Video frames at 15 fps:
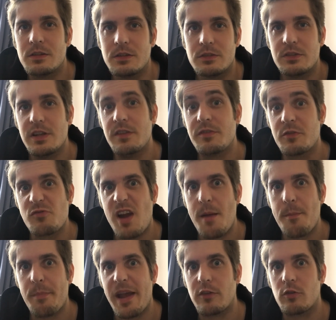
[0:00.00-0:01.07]
see if
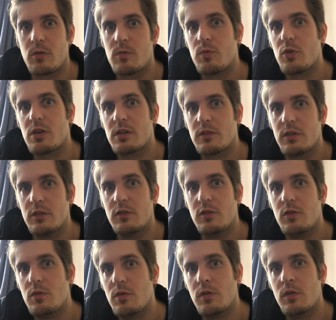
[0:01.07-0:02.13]
grab bags are worth to
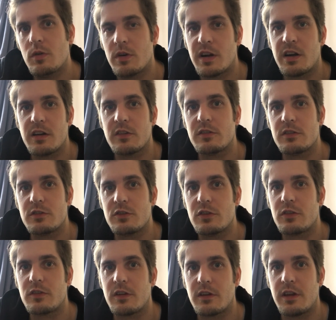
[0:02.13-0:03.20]
do, or is it
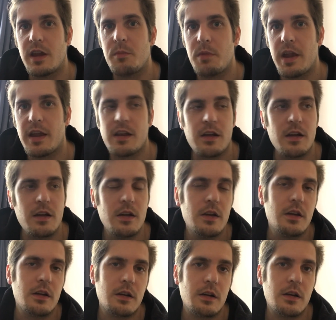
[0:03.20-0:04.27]
just a gimmick.
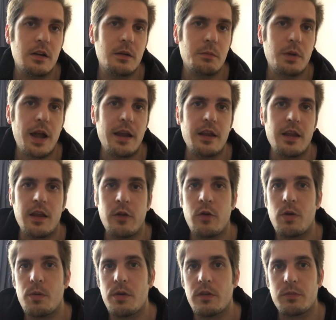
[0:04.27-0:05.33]
I'm kind of
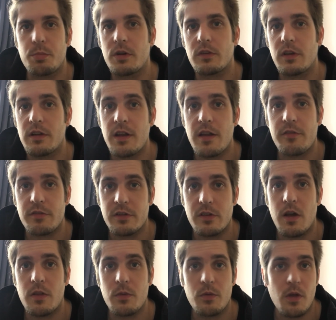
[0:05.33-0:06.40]
curious, because I never
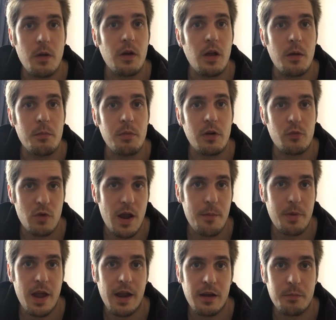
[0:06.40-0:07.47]
done a grab
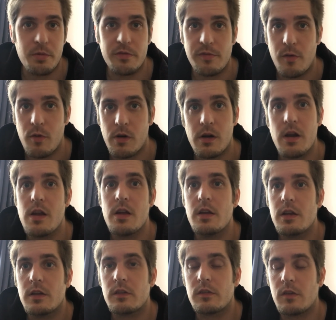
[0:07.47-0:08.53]
bag before,
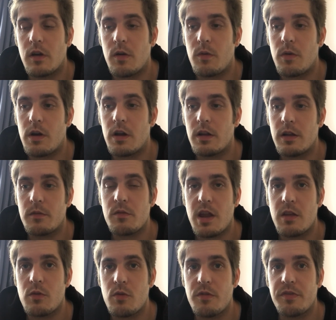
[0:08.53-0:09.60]
so we
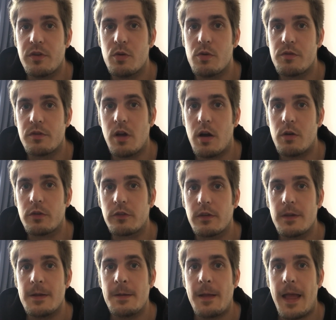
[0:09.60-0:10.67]
can do a few of those.
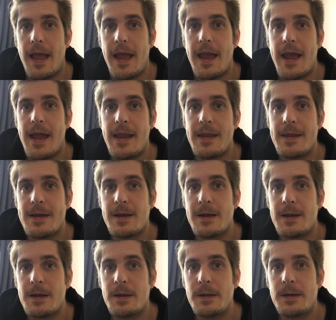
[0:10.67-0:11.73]
And
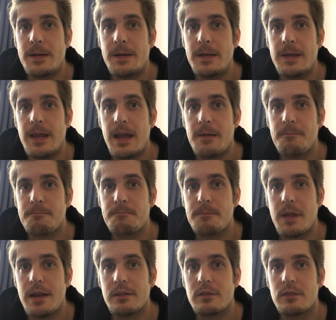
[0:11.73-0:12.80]

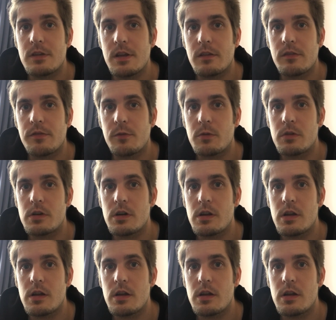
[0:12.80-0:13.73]
that's it for